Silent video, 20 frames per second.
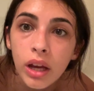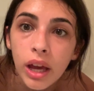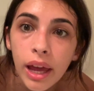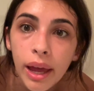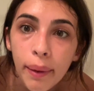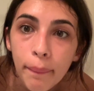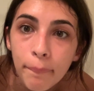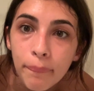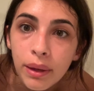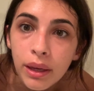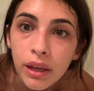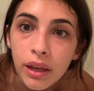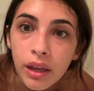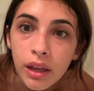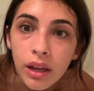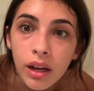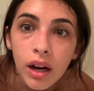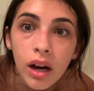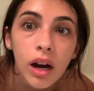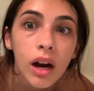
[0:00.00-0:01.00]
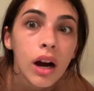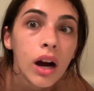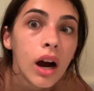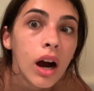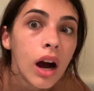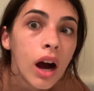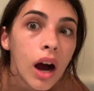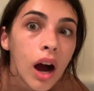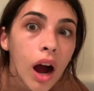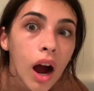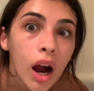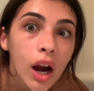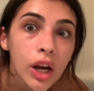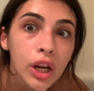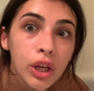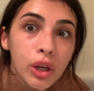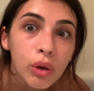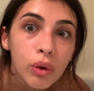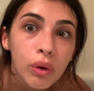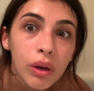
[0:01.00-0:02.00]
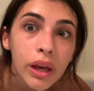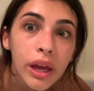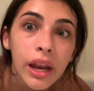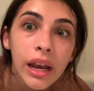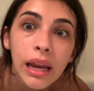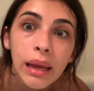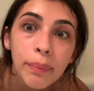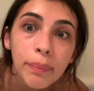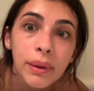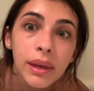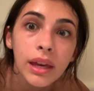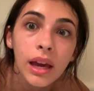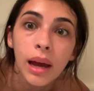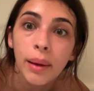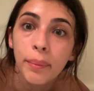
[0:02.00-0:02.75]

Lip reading: at me. Are you kidding me?